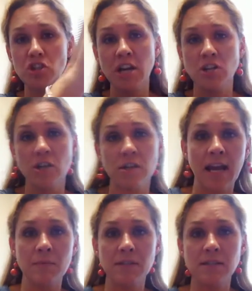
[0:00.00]
changing the
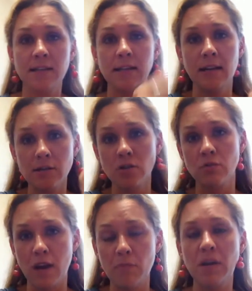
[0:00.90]
name and sending it to
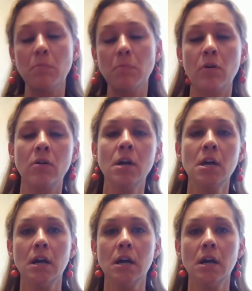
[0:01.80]
the right people.